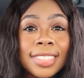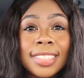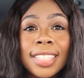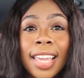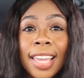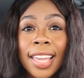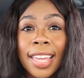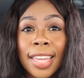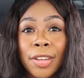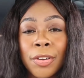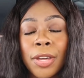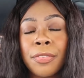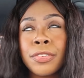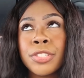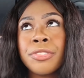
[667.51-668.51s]
Dang.
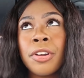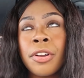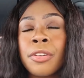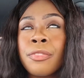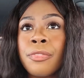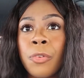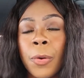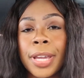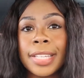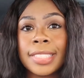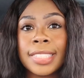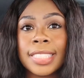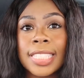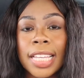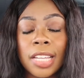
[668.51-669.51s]
Okay, first of all, her
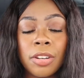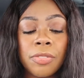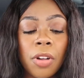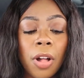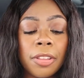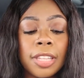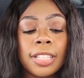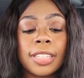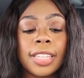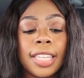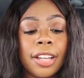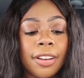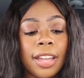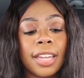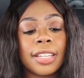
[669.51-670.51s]
voice. Second of all, the
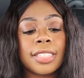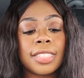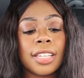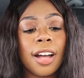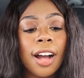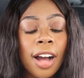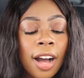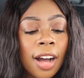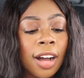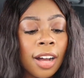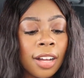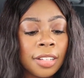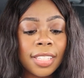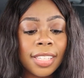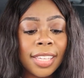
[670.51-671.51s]
lyrics. Ah!